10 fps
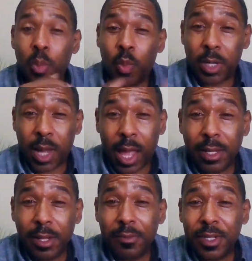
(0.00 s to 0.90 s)
When I
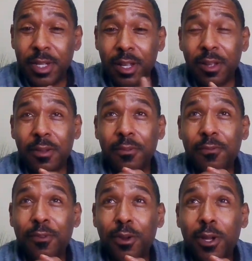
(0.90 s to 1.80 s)
lived there
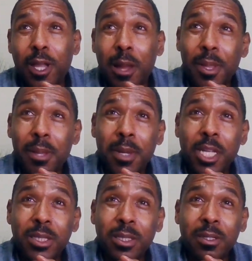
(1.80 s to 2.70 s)
for a couple of
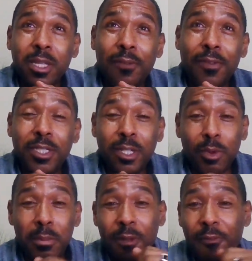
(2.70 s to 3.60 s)
months and I
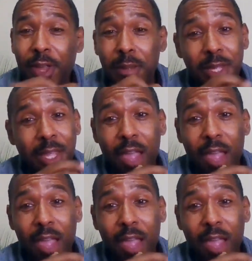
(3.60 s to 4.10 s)
visited with my family,